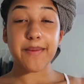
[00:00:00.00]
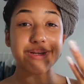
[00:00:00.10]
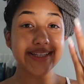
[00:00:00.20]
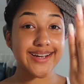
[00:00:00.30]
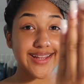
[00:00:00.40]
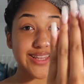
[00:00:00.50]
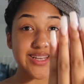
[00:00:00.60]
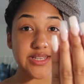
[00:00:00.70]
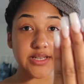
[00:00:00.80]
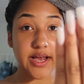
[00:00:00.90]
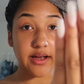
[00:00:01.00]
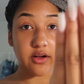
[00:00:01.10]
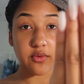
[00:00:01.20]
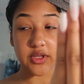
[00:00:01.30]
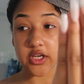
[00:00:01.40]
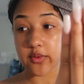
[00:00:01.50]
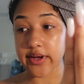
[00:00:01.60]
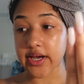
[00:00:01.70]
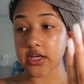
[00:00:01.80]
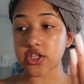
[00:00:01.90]
I'm about to cut these down really
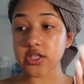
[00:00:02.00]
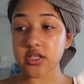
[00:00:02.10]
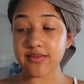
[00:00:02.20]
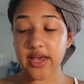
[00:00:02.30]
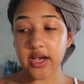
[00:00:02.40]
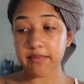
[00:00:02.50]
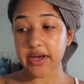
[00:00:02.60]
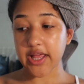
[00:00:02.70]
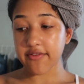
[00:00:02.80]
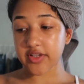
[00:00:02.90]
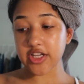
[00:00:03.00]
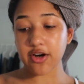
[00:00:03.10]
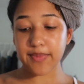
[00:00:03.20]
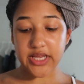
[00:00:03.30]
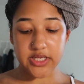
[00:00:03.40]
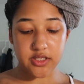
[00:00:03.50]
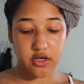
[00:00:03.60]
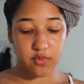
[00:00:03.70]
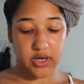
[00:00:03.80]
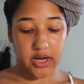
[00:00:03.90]
quick just to make my life a little bit
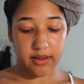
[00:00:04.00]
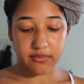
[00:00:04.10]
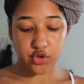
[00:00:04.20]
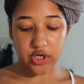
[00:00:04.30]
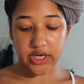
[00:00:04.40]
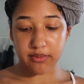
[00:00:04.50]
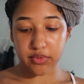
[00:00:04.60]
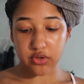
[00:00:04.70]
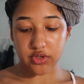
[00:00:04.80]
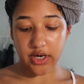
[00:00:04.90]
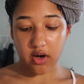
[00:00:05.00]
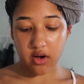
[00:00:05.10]
easier when I'm straightening, blow drying,